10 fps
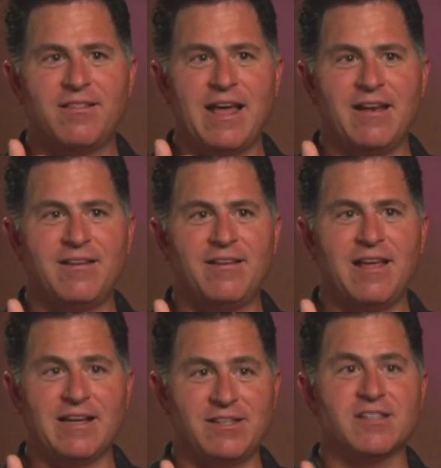that
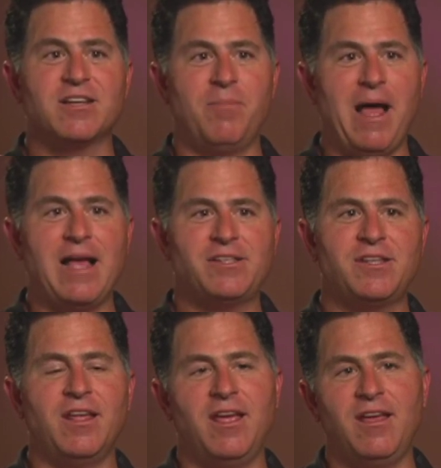excess
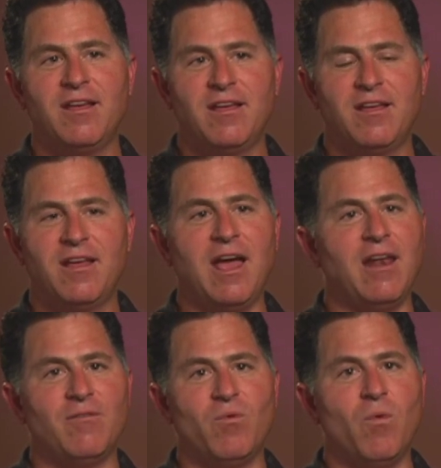capacity
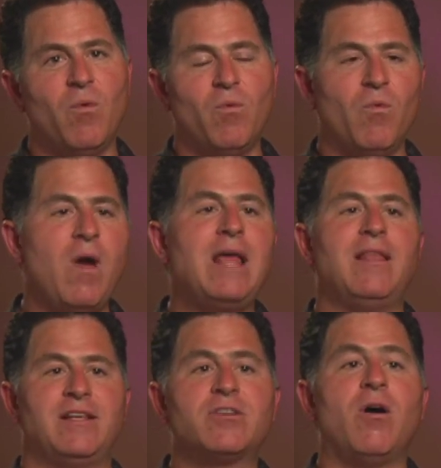at way
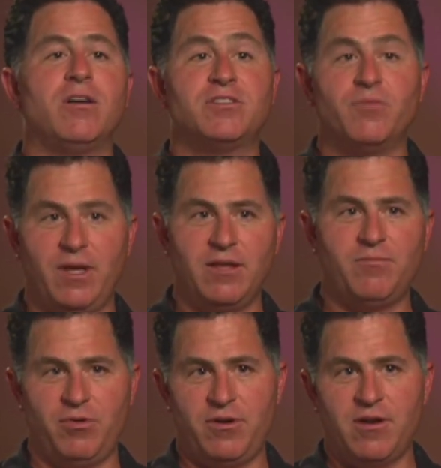less cost than we
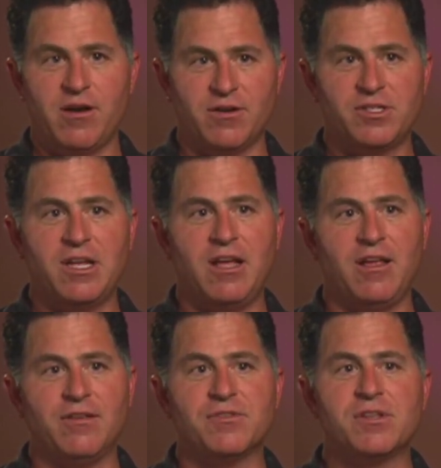could put it in
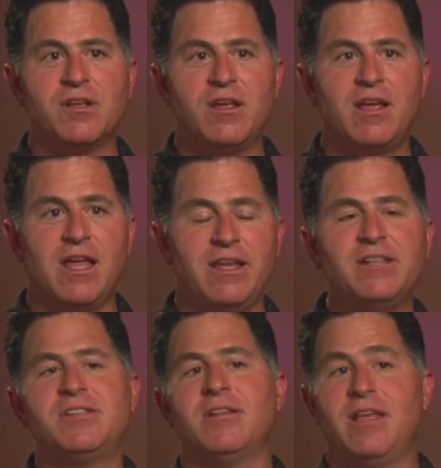ourselves, and
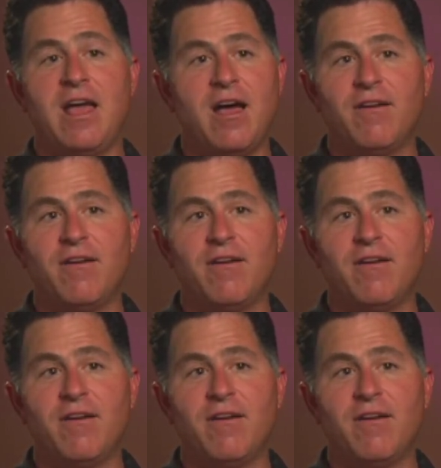instantly